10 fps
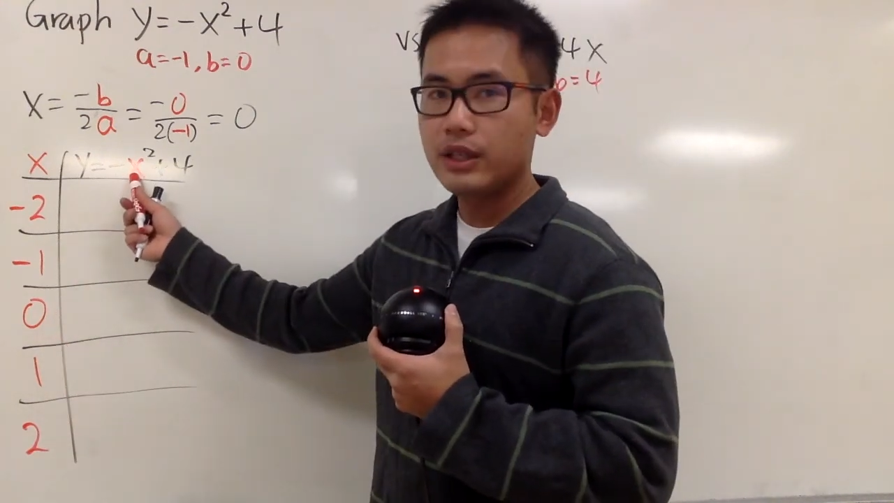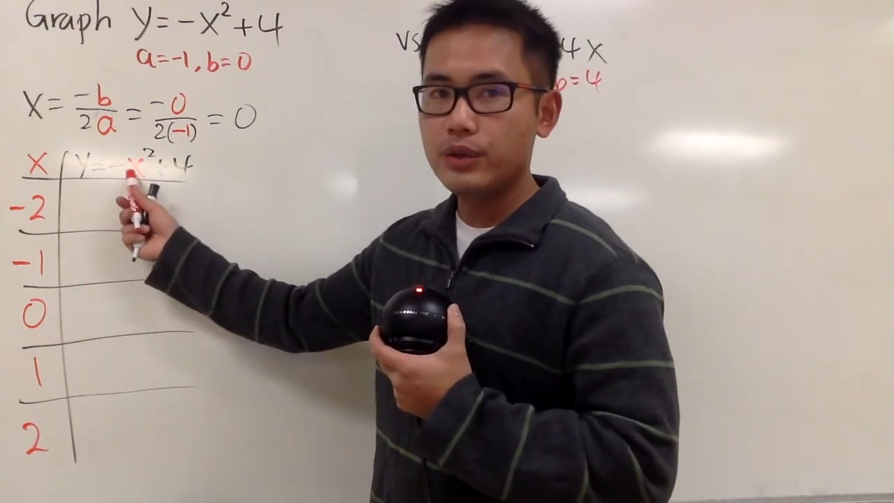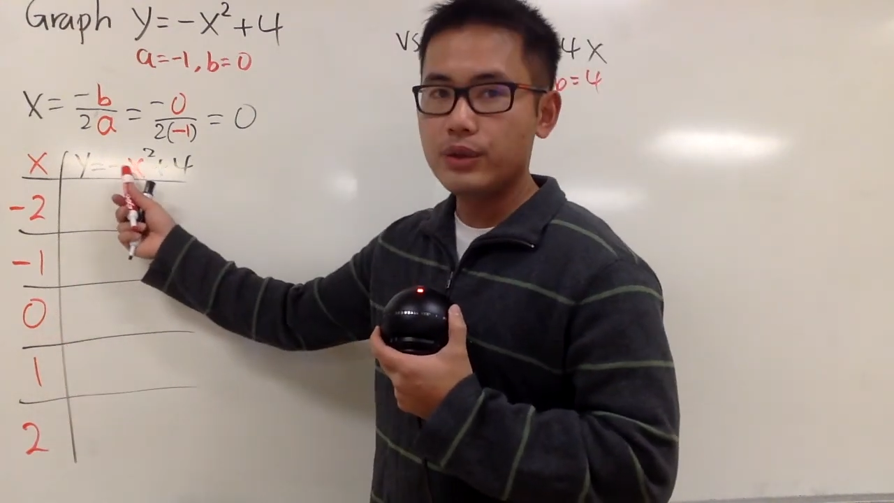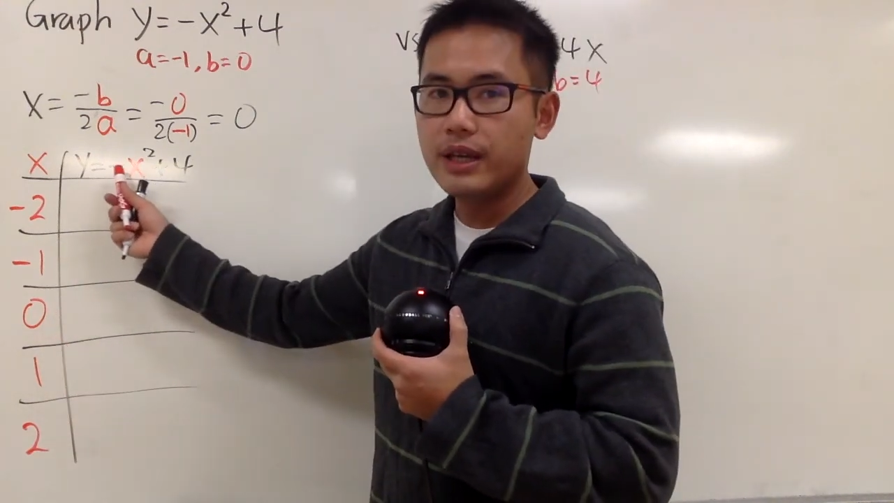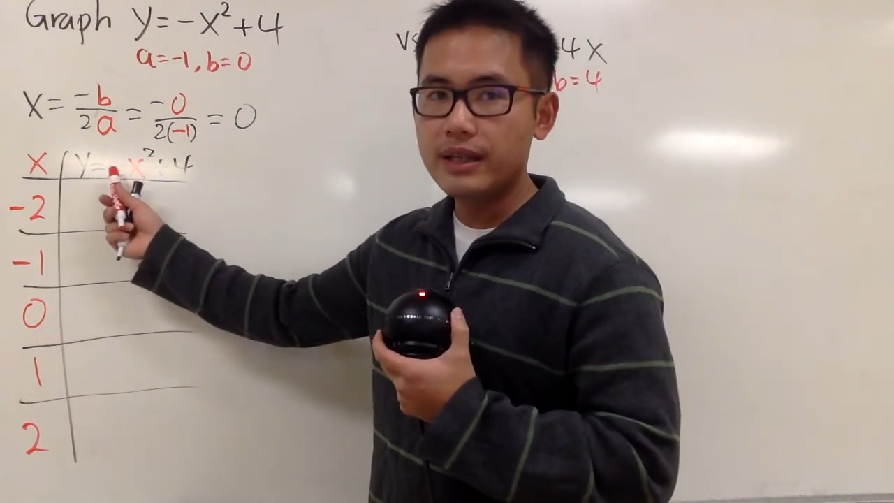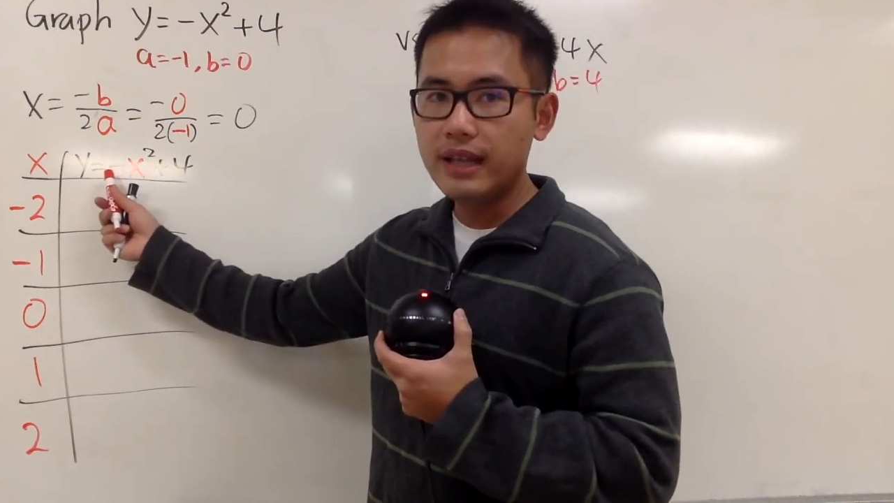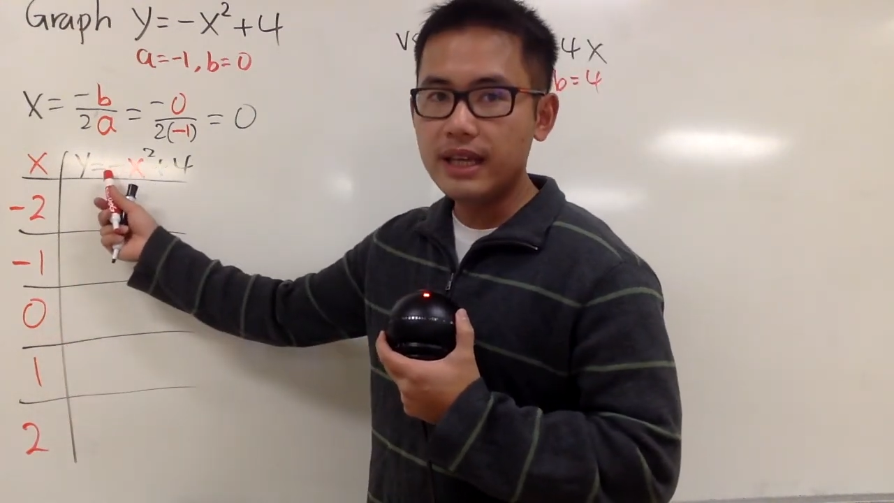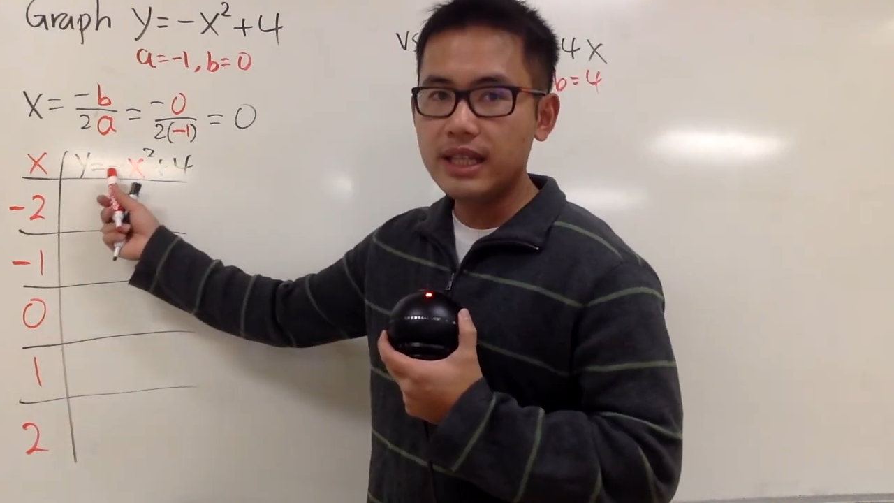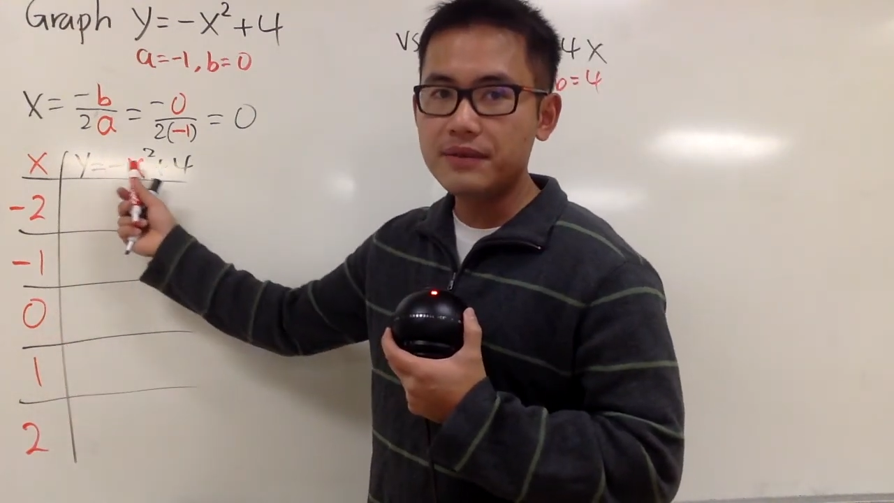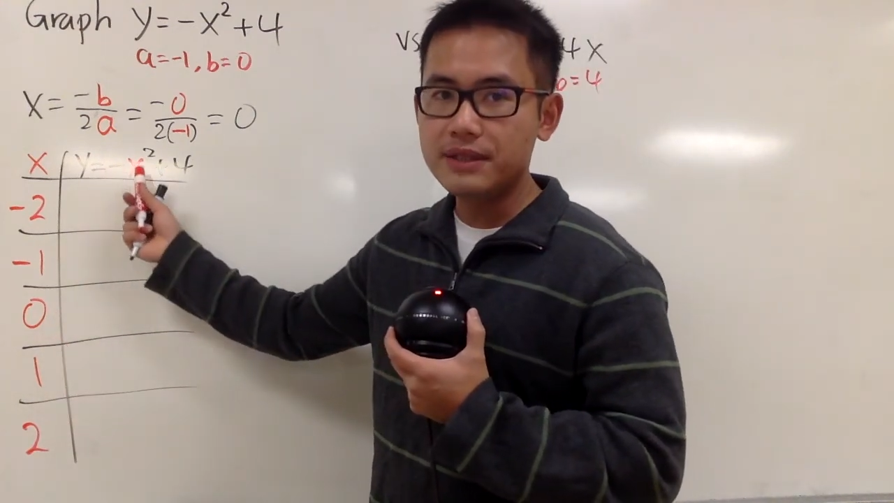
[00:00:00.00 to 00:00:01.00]
you get
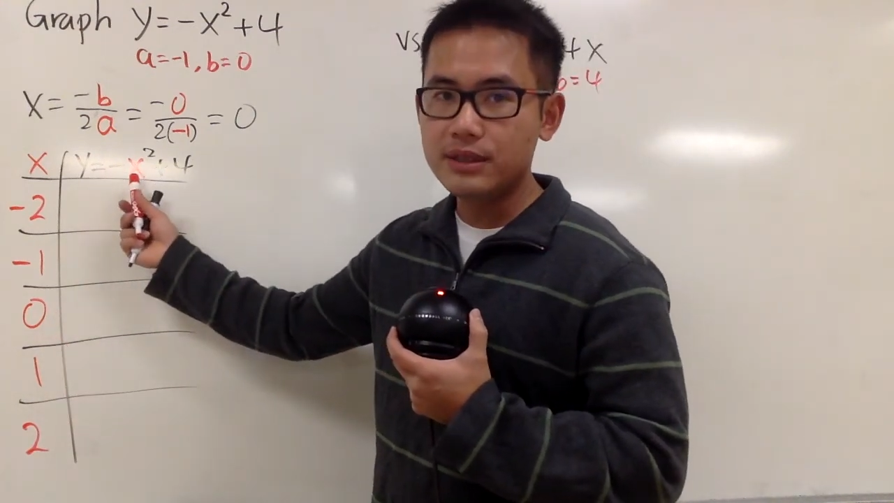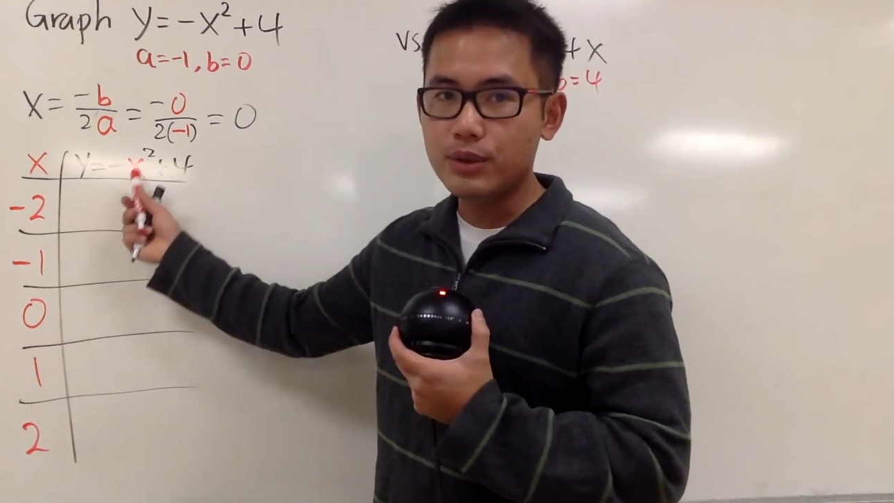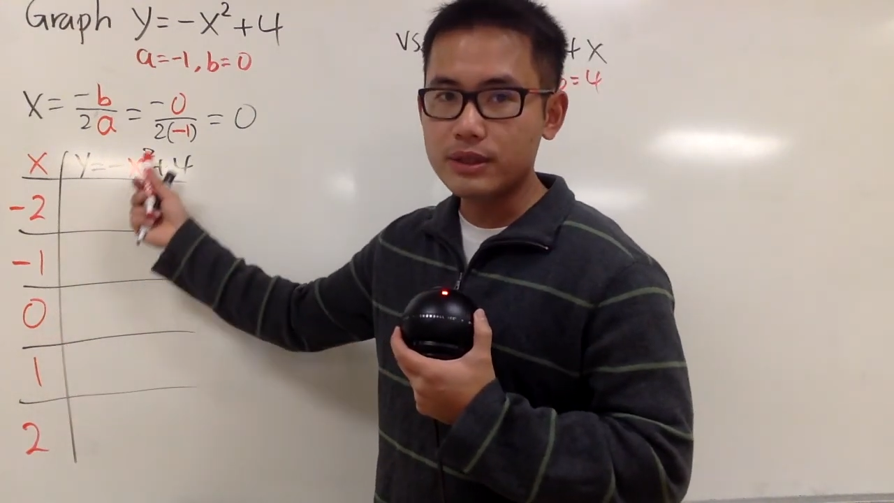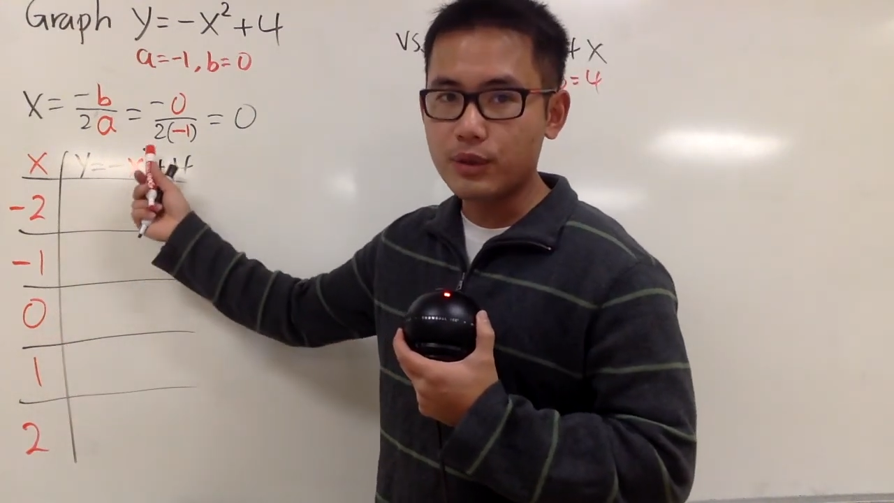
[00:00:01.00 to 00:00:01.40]
negative 0